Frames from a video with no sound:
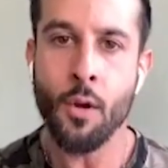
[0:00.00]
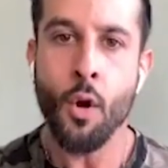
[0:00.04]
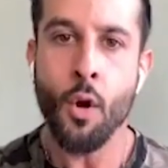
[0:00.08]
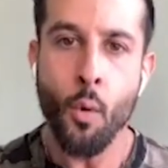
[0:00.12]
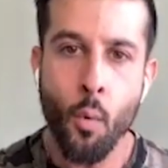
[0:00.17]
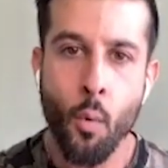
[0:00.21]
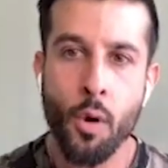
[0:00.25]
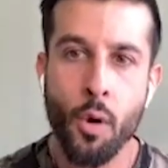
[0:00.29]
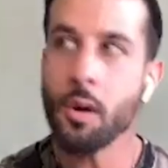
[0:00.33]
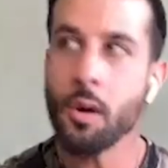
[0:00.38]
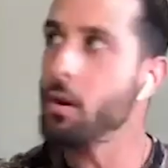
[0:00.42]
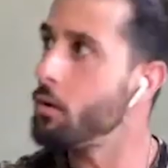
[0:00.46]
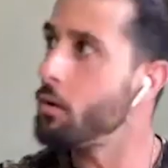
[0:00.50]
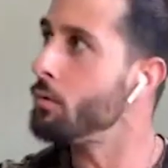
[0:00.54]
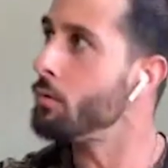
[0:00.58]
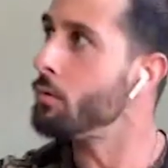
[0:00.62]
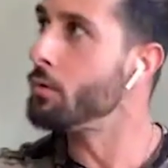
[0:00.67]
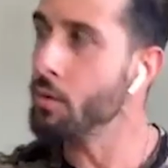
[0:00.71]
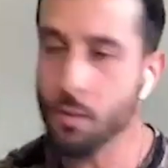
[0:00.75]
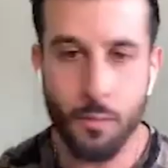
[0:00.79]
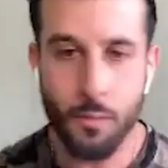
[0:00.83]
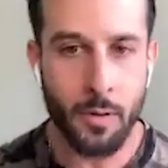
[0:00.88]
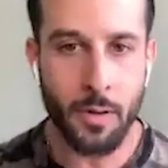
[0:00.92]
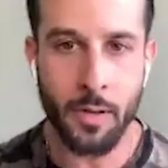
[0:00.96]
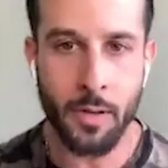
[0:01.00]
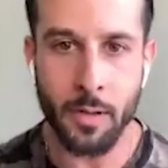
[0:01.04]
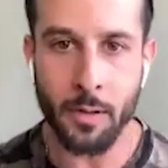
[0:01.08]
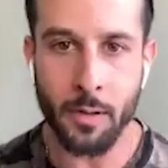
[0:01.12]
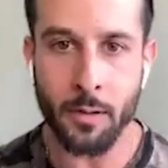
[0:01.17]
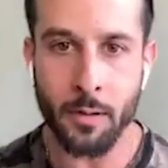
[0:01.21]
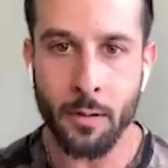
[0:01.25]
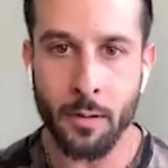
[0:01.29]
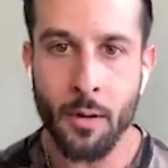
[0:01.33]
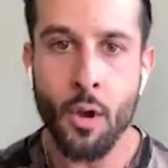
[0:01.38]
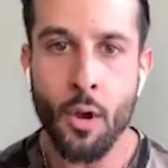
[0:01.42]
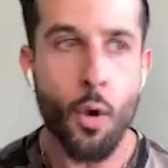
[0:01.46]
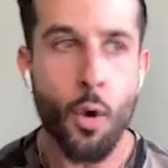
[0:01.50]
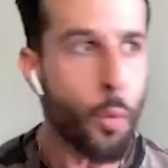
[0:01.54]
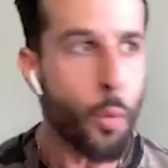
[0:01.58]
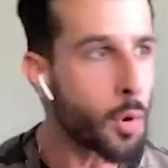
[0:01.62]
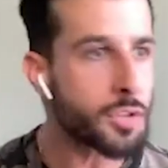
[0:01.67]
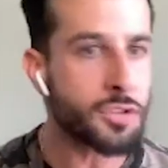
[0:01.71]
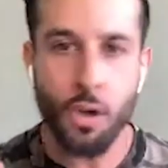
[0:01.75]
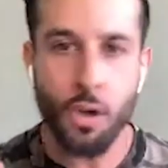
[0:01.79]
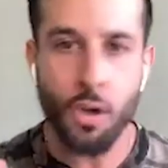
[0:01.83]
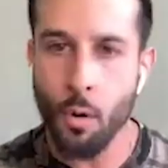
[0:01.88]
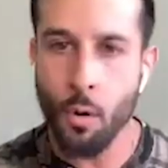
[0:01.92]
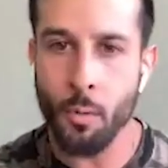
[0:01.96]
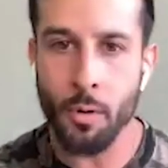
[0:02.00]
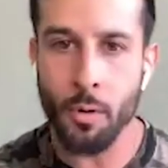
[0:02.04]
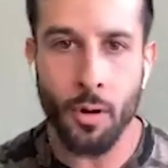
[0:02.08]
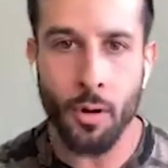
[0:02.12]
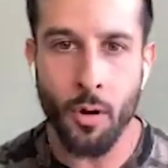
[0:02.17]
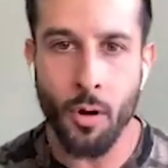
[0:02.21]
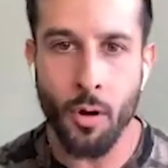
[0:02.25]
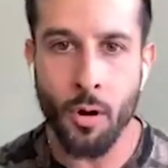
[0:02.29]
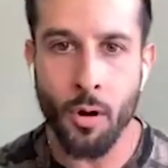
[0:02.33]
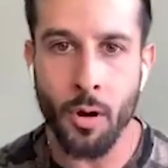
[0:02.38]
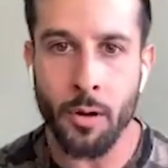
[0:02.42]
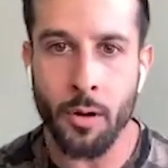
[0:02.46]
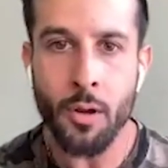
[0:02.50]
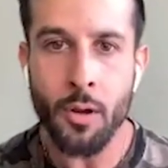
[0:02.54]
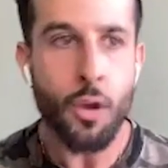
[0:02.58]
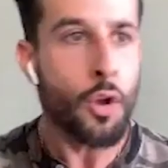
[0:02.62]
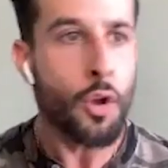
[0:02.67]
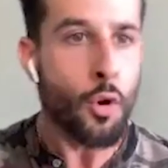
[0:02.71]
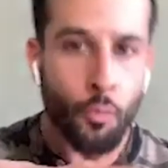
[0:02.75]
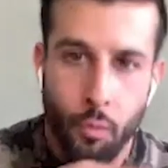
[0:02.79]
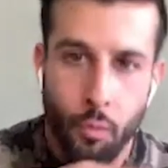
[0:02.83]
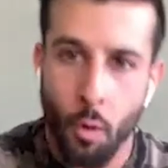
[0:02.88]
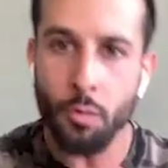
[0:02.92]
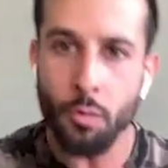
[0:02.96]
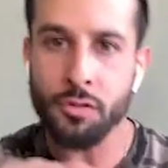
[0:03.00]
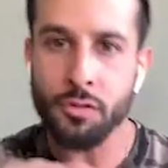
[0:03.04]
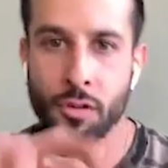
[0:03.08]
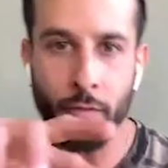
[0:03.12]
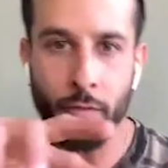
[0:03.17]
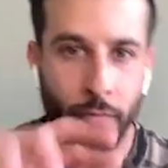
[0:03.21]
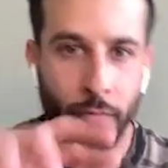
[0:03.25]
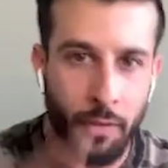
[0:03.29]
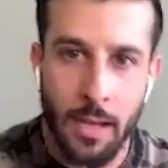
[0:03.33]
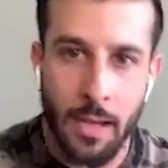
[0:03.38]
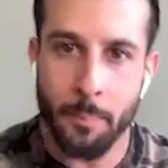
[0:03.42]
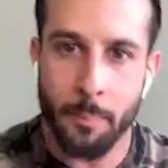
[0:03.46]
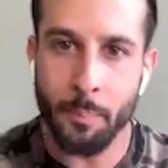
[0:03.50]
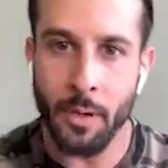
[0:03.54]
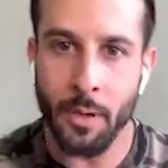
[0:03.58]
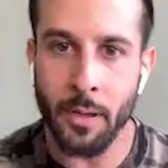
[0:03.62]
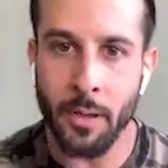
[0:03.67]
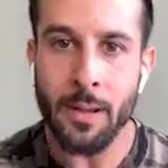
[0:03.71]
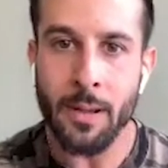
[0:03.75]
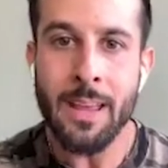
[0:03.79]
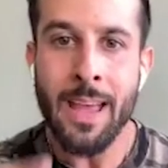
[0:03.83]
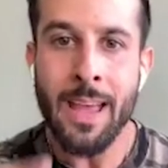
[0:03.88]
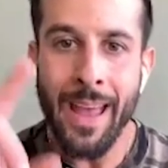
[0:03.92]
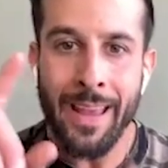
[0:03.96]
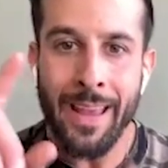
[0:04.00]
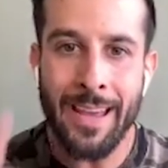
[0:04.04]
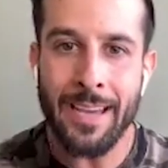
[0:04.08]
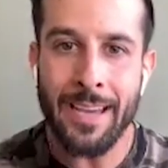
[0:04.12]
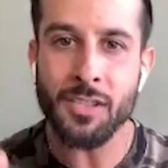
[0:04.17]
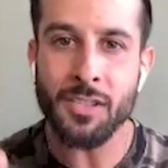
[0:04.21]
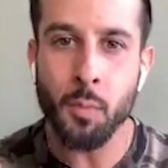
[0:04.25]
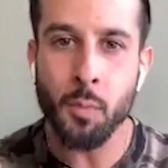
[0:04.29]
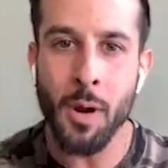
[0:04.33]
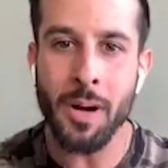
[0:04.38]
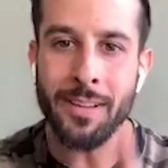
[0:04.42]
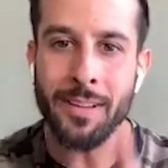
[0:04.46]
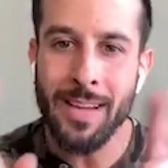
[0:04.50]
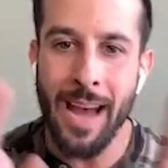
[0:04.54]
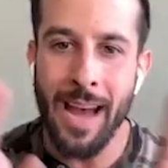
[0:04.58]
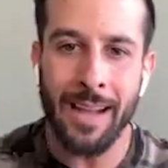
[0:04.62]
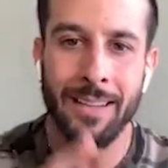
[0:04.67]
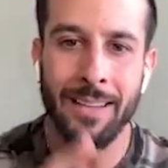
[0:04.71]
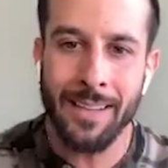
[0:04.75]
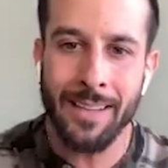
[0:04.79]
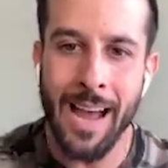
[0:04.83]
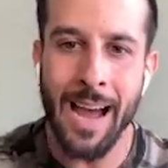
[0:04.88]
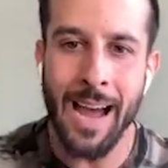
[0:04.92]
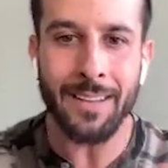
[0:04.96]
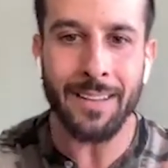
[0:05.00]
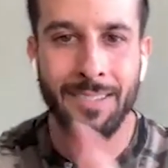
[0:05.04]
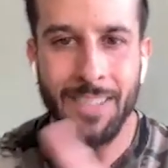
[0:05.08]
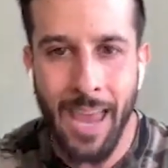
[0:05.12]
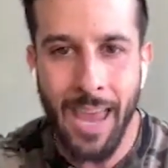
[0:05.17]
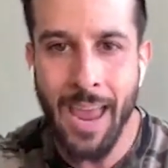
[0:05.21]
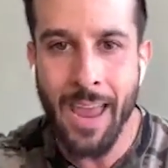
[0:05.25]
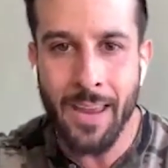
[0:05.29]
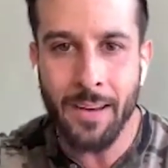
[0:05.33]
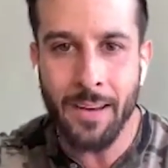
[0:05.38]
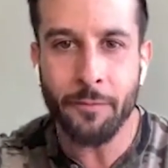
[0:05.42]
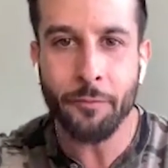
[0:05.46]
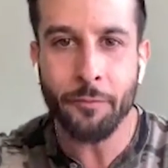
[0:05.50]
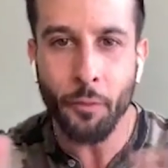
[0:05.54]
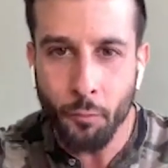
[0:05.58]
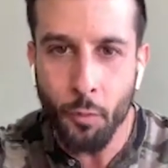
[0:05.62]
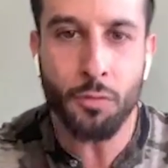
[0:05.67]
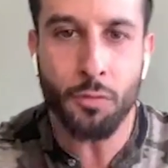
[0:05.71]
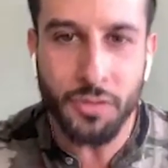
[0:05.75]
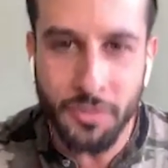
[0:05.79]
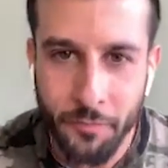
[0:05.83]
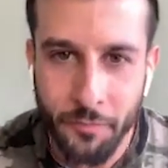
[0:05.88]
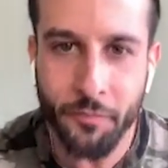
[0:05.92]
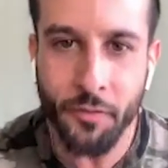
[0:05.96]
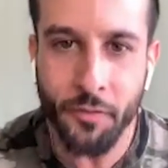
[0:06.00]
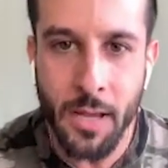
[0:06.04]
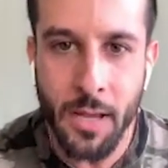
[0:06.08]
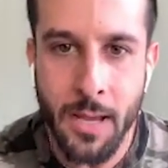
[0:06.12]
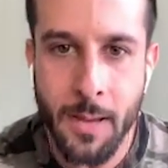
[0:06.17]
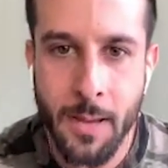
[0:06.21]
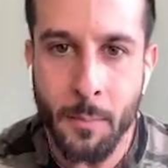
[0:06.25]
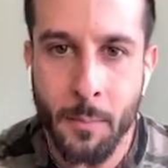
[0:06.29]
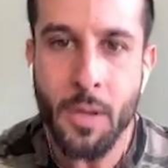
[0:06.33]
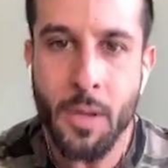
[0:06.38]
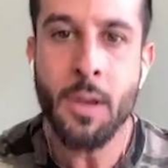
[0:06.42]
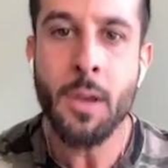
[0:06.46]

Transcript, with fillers: What are you doing? What's going on? Roles are flipping. And guess what? God did not intend for roles to flip.